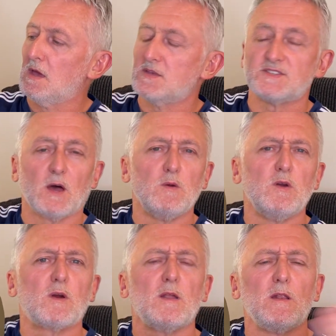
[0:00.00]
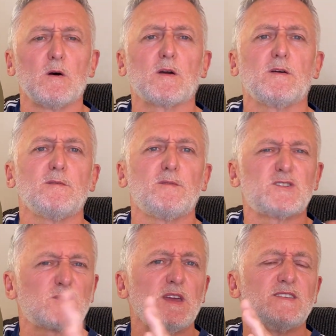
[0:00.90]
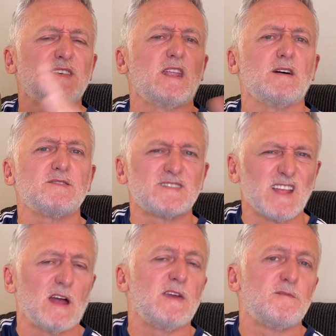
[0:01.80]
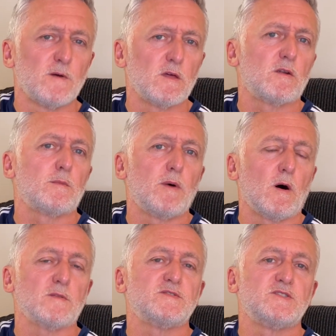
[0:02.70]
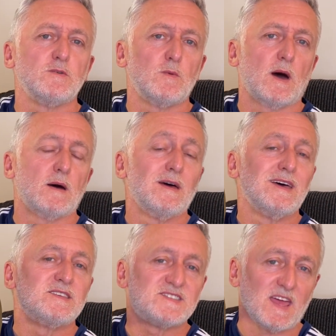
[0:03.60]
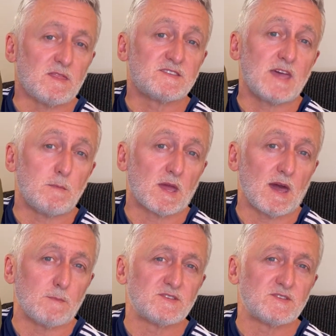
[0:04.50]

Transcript: So you can look for trees that are slightly further apart to set this hammock up.